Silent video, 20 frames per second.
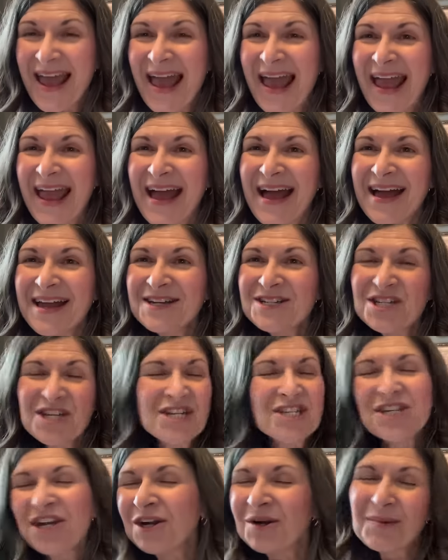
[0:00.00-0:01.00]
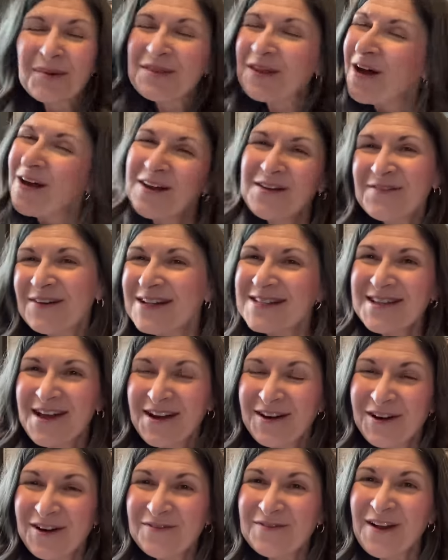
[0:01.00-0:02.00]
and she shared it with all of us
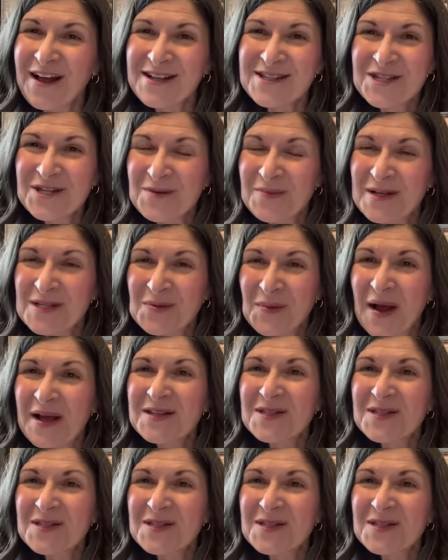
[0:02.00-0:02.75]
on her floss tube as well.